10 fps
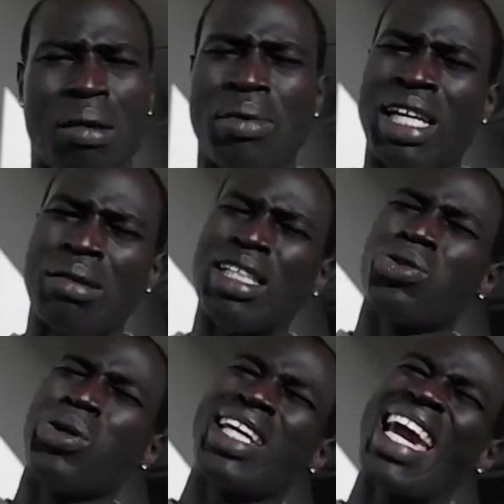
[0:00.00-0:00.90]
I'm going to be
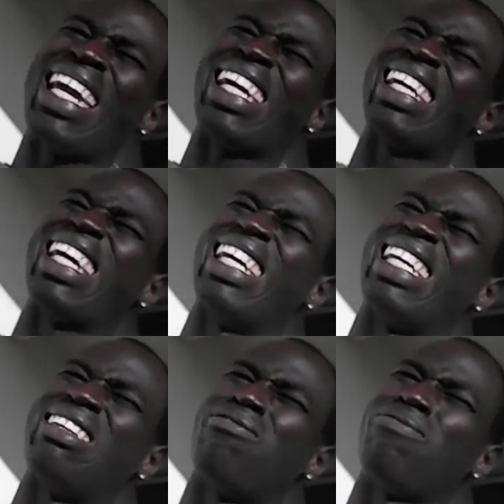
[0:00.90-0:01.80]
28
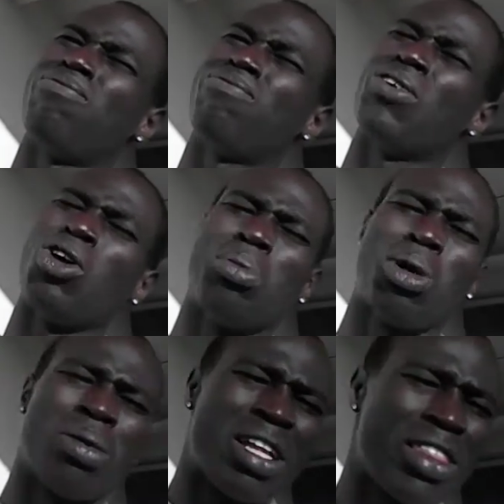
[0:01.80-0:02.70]
in four
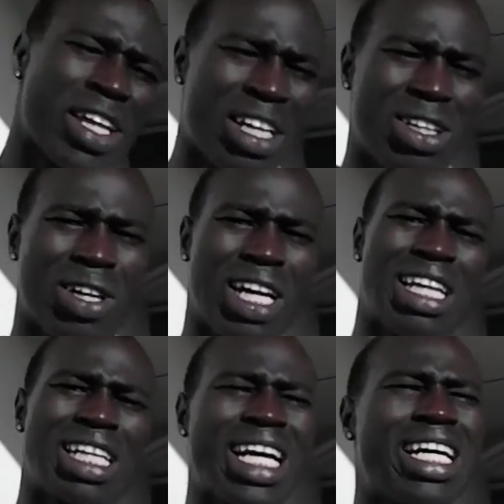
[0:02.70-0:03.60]
more months. I know I
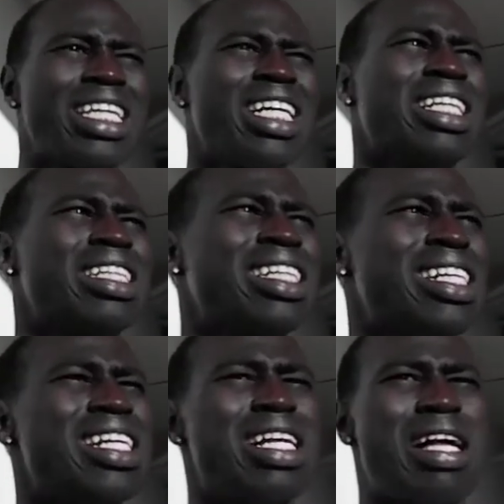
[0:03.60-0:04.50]
look kind of young,
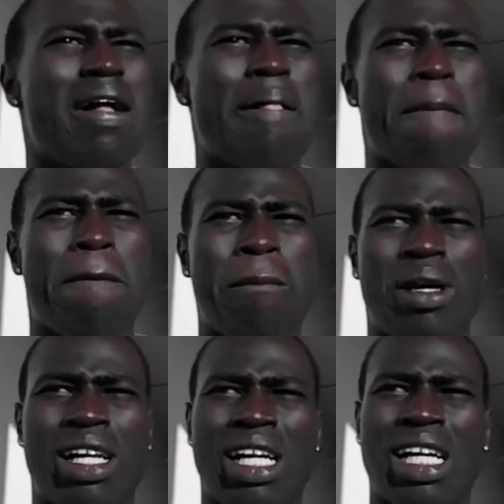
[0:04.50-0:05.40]

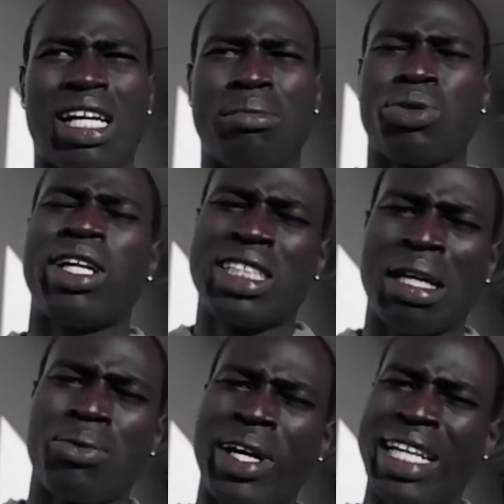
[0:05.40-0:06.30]
but uh, I'm
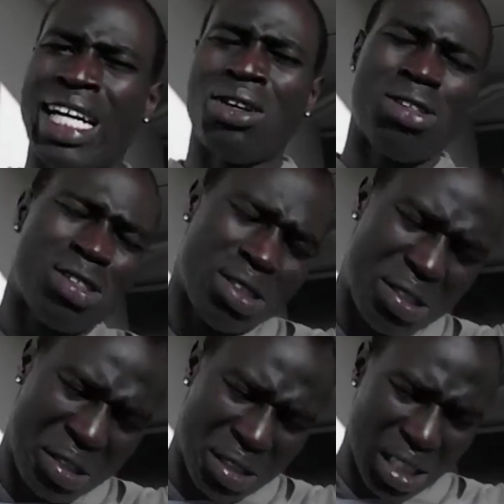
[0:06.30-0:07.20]
27 right now.
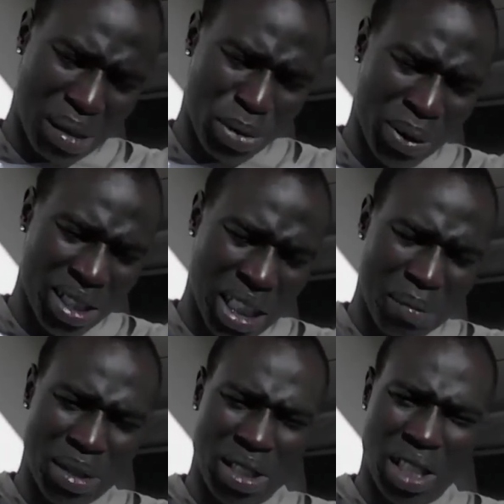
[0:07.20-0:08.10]
I'm
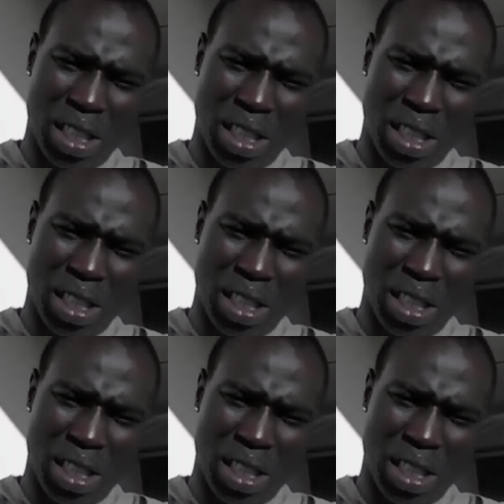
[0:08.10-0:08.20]
27.